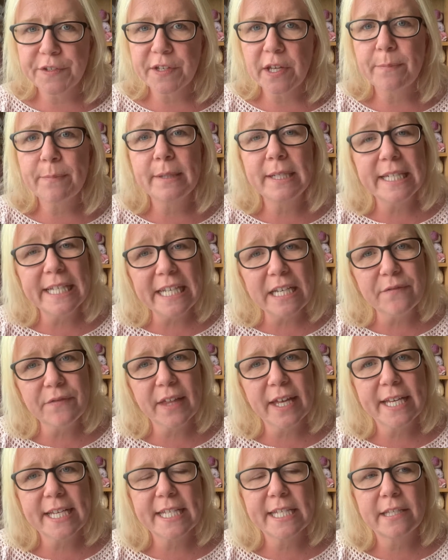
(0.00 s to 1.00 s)
I believe
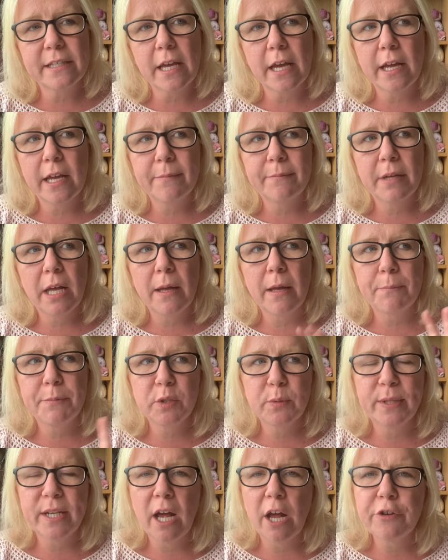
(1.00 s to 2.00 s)
that is
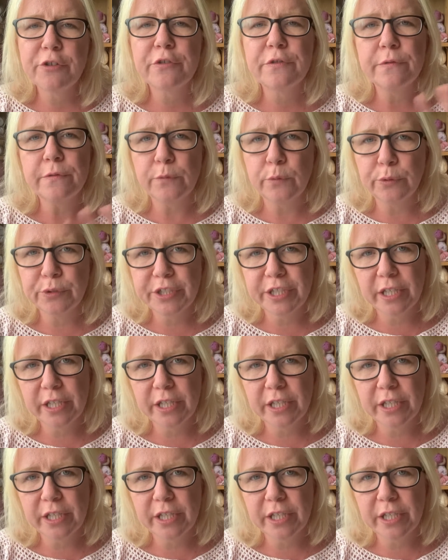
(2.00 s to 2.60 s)
between 140 and